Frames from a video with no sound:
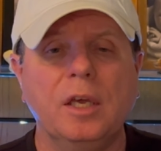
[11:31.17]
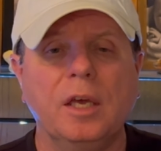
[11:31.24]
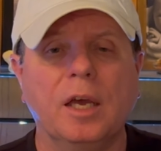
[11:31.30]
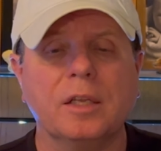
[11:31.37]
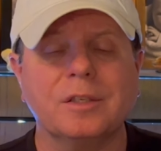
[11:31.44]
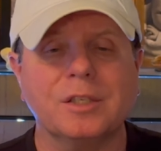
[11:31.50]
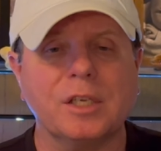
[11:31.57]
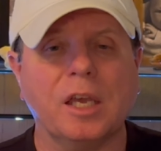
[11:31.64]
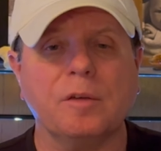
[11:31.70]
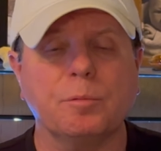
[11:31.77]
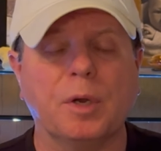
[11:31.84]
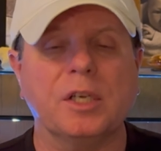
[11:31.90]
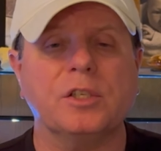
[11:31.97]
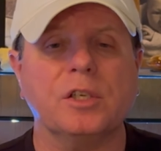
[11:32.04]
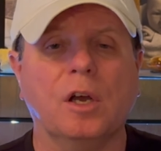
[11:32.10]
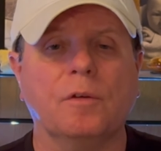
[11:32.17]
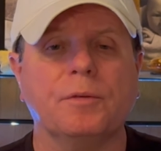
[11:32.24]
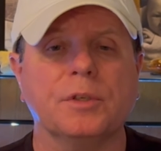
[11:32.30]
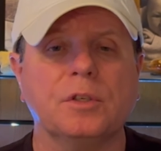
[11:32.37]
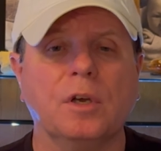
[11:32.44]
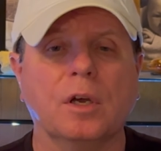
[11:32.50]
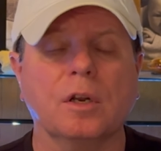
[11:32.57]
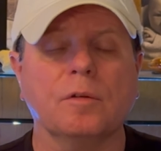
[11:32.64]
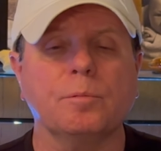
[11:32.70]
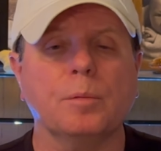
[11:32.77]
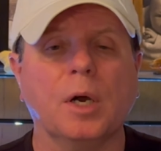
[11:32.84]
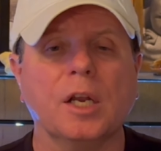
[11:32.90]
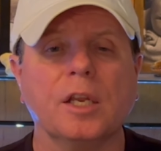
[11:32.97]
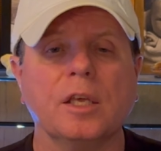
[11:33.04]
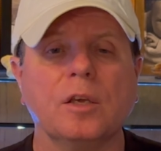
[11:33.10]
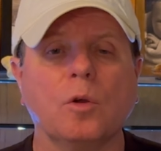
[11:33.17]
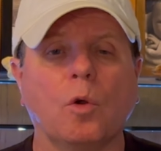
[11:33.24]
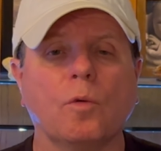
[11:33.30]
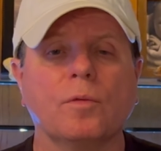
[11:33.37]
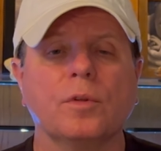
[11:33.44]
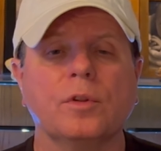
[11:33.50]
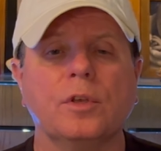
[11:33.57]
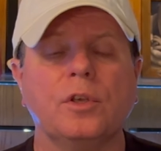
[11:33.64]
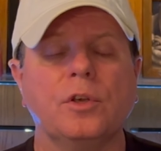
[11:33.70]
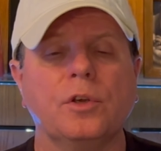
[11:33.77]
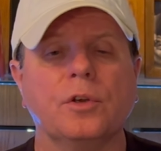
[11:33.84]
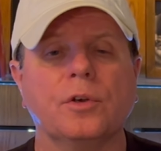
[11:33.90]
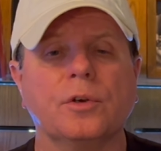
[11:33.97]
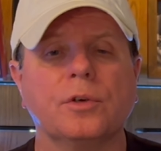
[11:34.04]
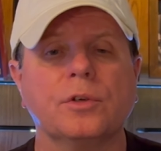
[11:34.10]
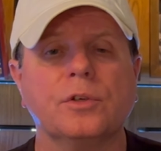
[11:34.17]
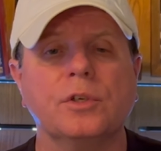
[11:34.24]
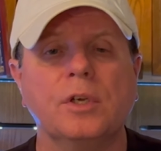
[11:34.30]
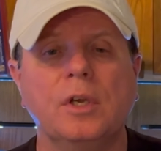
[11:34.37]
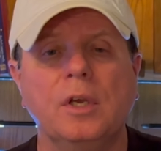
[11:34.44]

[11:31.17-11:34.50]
had saved myself a ton of money over the years